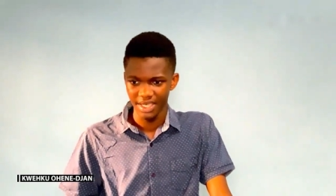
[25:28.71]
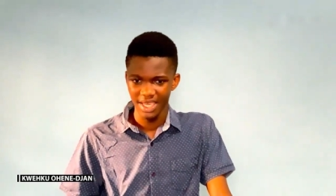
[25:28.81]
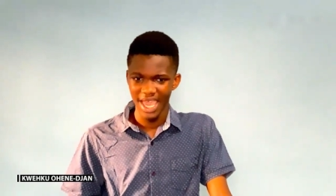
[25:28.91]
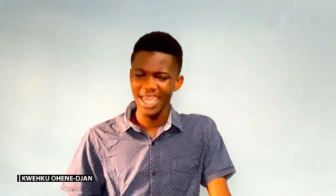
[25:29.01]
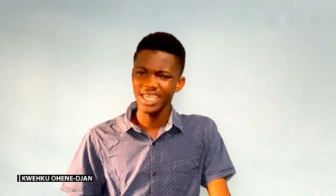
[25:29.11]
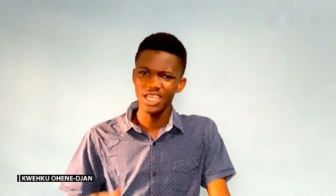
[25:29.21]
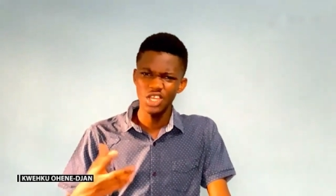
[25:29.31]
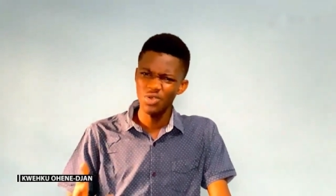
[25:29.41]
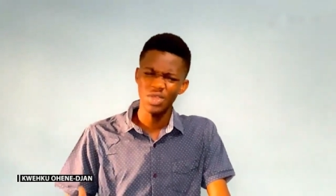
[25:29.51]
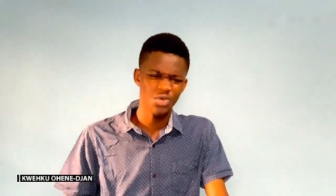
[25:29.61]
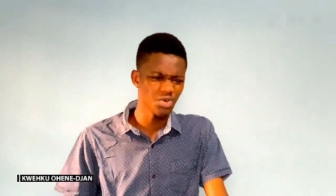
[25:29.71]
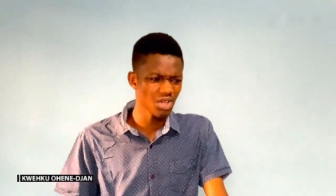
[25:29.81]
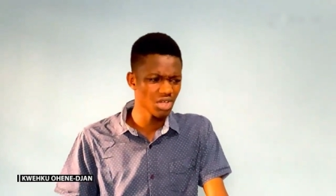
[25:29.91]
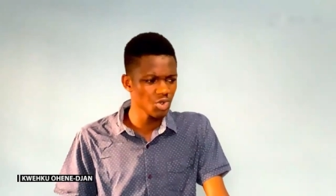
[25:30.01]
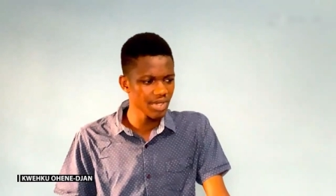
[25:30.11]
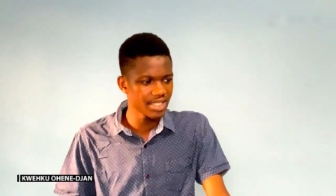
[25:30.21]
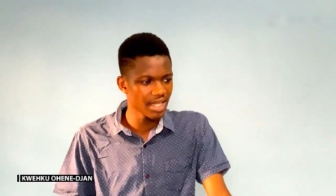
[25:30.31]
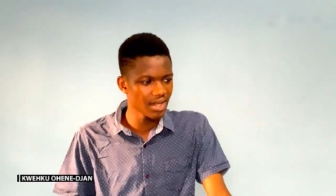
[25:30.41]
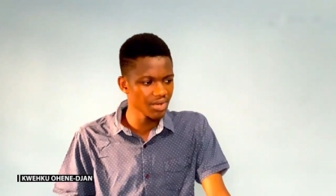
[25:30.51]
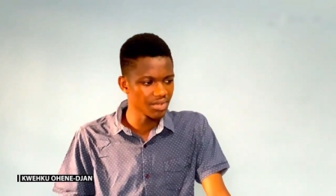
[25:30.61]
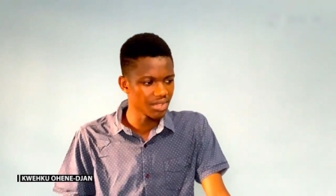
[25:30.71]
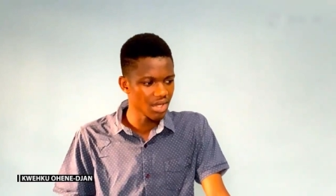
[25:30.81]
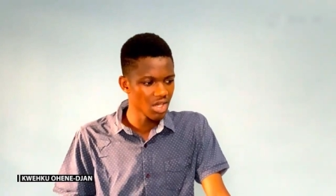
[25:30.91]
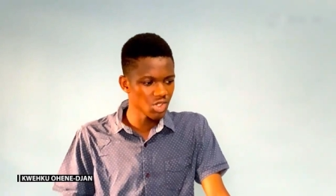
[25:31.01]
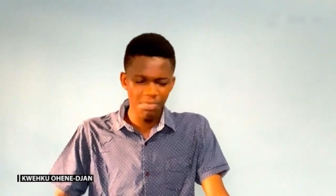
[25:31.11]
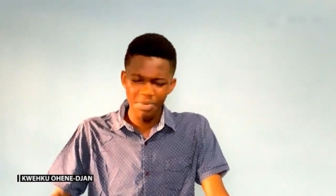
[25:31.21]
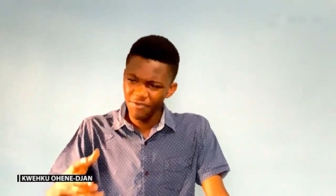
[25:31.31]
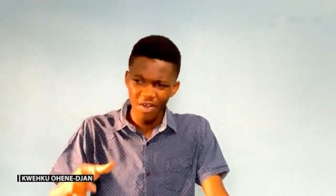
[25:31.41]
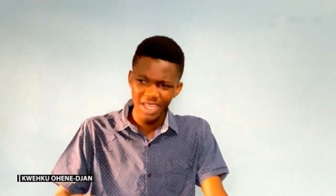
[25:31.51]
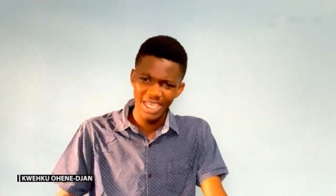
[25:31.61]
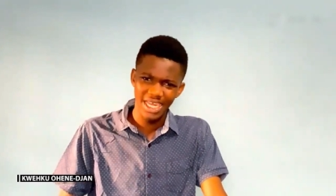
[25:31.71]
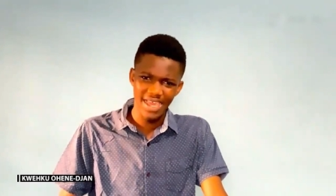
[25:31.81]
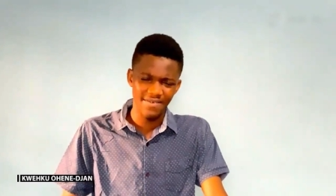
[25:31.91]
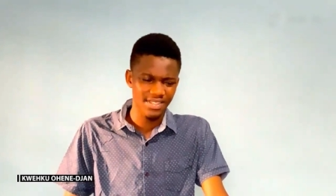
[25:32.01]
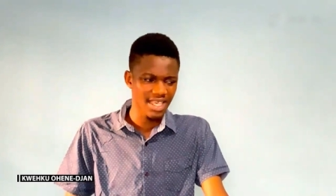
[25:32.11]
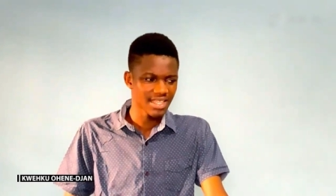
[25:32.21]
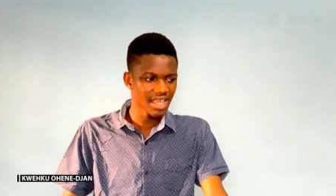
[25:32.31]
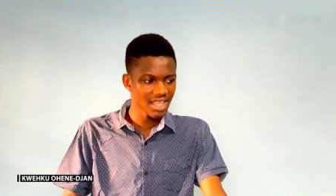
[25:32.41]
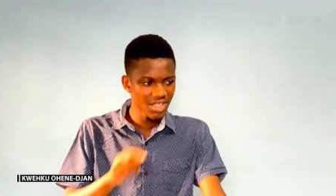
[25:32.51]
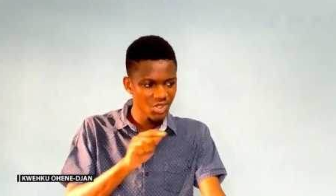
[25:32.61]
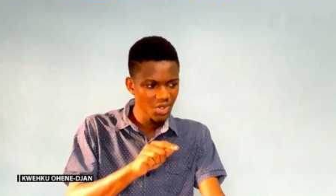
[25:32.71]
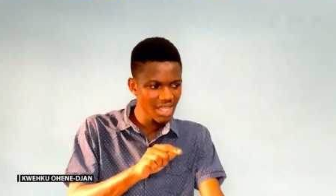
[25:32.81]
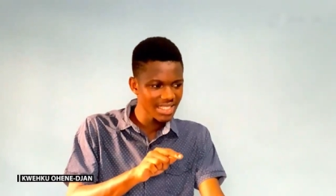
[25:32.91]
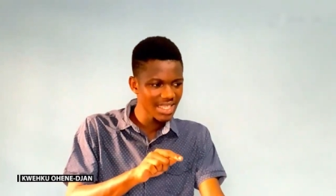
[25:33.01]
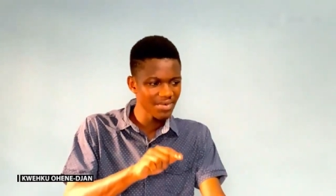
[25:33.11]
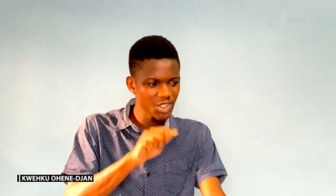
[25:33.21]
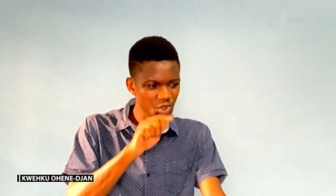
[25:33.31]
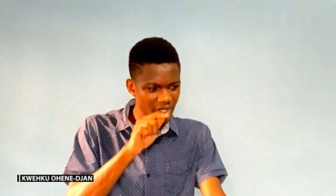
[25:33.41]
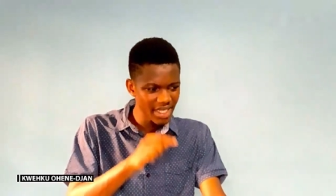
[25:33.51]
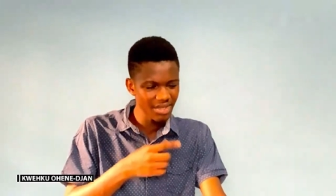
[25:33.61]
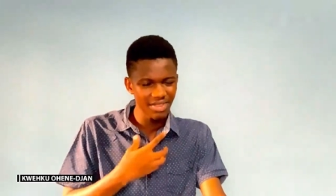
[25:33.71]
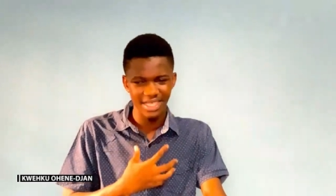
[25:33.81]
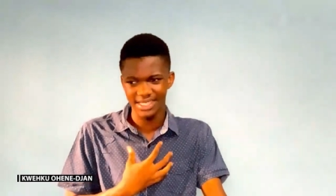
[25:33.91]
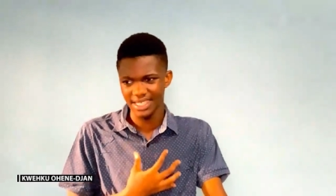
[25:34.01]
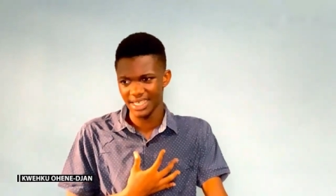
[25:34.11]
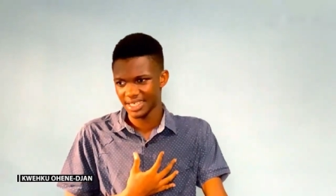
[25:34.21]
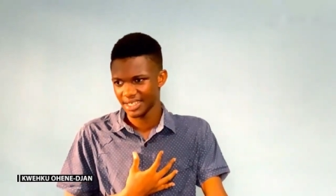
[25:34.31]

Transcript: And he knew he could not do it alone. So before he left, then he told us that we should heal the sick.